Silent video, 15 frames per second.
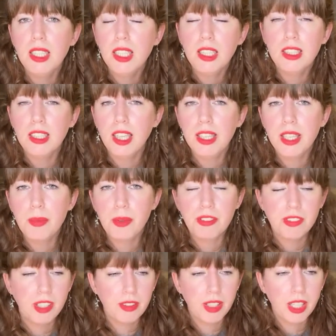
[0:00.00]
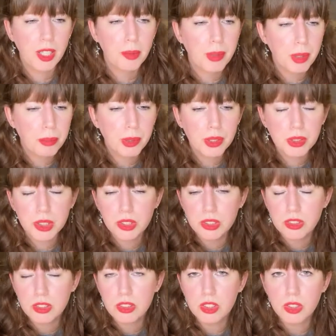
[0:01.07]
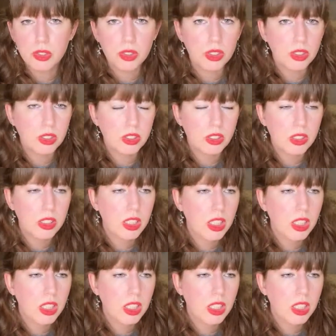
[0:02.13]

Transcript: And then we found out about protons and neutrons